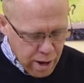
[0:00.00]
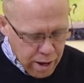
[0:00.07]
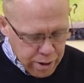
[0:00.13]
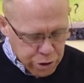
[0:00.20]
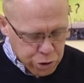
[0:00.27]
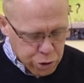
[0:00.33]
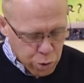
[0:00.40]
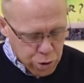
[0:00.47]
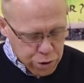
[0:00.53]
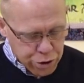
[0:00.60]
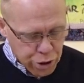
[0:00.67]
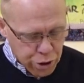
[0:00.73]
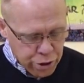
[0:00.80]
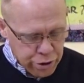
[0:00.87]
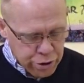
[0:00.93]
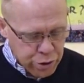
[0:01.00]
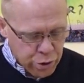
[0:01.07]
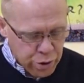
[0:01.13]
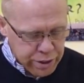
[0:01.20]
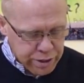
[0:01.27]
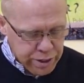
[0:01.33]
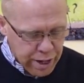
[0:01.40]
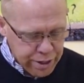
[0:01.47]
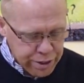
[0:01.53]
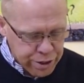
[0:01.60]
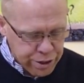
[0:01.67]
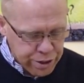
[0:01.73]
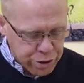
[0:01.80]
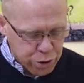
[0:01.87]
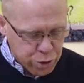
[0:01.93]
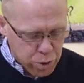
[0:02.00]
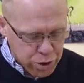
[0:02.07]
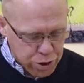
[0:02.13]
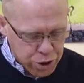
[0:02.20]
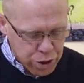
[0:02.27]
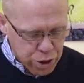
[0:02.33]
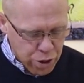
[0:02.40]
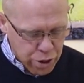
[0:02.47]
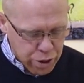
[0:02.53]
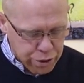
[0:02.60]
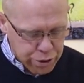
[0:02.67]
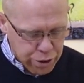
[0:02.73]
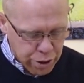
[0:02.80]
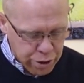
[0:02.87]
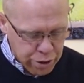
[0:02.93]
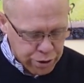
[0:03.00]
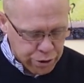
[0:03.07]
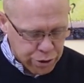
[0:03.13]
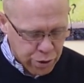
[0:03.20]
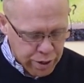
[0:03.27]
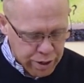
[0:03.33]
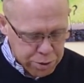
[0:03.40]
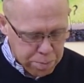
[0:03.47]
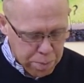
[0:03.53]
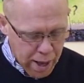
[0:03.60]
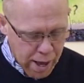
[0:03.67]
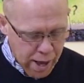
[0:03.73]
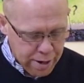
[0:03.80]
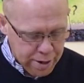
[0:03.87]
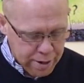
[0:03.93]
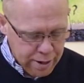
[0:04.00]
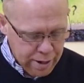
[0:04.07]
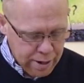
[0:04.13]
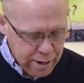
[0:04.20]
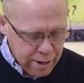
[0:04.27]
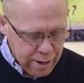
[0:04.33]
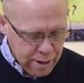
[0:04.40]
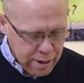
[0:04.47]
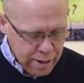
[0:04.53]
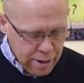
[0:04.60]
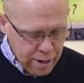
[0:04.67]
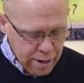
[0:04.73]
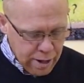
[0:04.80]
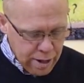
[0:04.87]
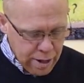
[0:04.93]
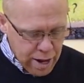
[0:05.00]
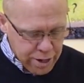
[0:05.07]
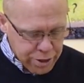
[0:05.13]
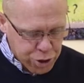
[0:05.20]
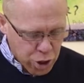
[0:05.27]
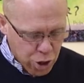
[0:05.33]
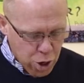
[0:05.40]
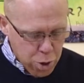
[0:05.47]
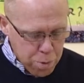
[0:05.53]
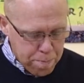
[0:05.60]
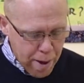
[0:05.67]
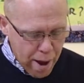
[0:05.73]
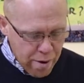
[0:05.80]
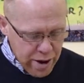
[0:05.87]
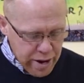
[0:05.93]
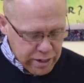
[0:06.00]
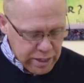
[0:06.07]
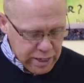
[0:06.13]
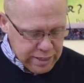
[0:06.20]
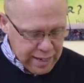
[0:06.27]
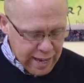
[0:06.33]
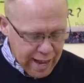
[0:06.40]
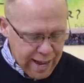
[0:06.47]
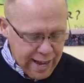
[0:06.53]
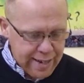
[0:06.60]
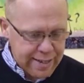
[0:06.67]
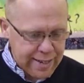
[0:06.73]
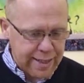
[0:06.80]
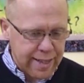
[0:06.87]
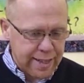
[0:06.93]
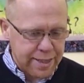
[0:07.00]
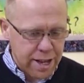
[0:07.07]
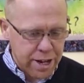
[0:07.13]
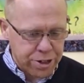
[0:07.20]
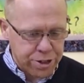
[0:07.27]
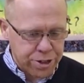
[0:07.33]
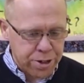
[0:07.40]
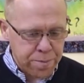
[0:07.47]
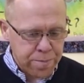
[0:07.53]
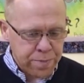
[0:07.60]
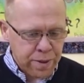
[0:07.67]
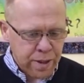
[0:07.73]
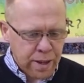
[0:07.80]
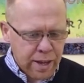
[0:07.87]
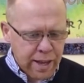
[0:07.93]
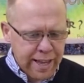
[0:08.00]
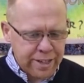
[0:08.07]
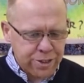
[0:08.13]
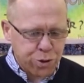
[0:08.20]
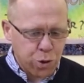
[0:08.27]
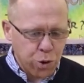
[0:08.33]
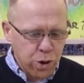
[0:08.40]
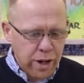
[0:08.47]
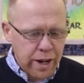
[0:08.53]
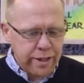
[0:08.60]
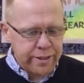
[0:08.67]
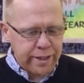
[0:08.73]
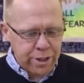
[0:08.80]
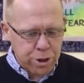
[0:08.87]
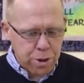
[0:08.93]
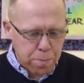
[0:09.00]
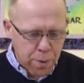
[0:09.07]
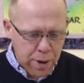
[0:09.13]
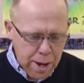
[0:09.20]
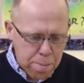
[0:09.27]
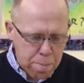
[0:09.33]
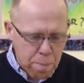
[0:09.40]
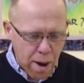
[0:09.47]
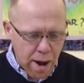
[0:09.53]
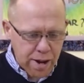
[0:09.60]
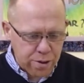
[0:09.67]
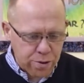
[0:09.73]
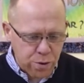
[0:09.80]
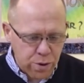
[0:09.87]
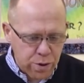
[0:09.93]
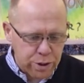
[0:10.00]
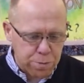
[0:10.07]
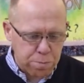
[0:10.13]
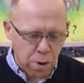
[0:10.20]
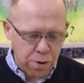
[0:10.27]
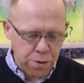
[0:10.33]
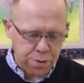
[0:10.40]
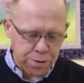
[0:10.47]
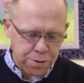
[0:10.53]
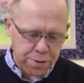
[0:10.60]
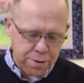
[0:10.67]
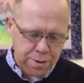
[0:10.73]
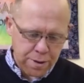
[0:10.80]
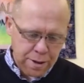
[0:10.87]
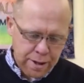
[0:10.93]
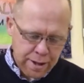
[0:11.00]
As a door turns on its hinges, so a sluggard turns on his bed. A sluggard buries his hand in the dish. He is too lazy to bring it back to his mouth.